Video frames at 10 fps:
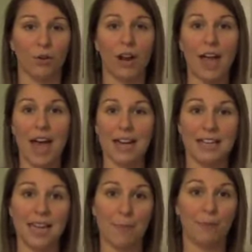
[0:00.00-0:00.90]
or
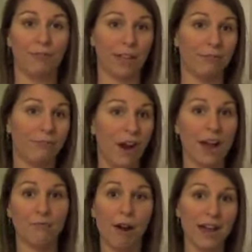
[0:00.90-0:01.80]
any type of like
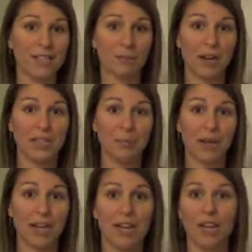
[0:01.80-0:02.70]
fried rice
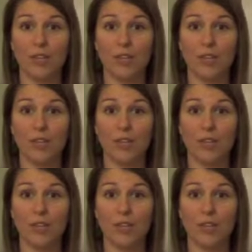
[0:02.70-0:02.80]
recipe.